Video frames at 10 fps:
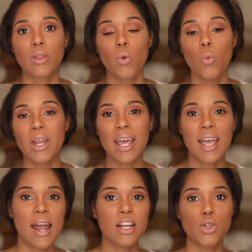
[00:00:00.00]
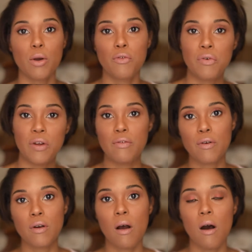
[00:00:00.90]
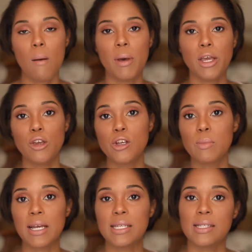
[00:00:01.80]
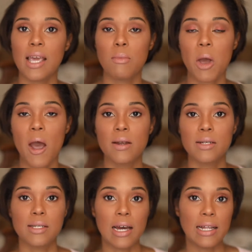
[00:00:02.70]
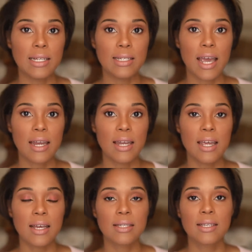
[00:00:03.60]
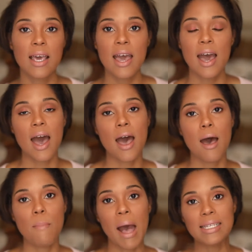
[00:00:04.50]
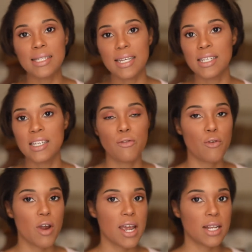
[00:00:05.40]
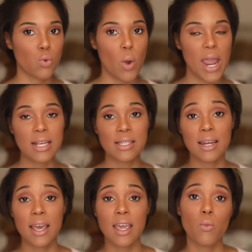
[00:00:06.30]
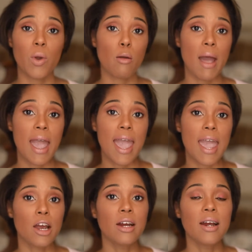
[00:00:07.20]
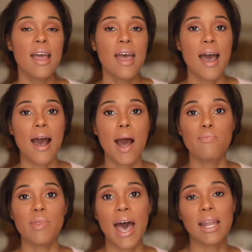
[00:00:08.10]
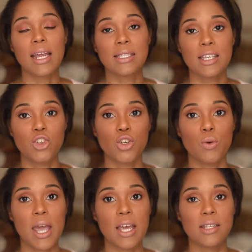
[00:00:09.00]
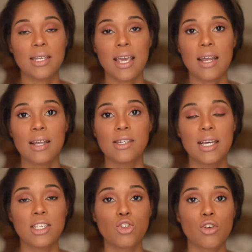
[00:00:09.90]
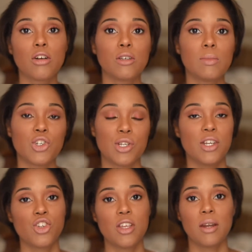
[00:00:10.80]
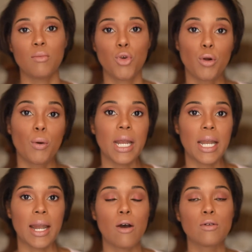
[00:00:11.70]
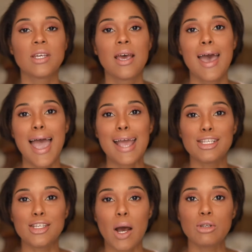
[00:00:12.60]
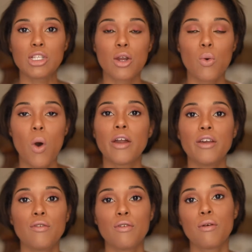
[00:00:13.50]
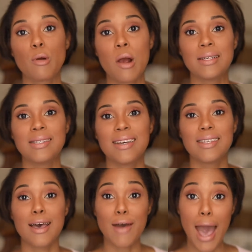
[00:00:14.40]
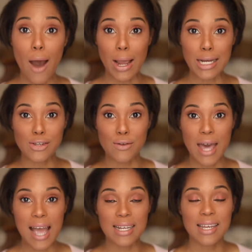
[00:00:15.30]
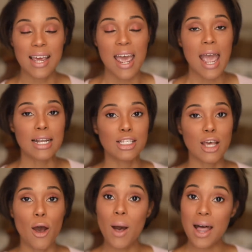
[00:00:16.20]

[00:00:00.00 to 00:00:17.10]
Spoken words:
when I kind of do a free-for-all but use my same kind of styling techniques, I see different ways that I can wear my hair that accentuates and doesn't draw so much attention that I'm growing it out. And so I'm just gonna walk you through the process of how I do that. And so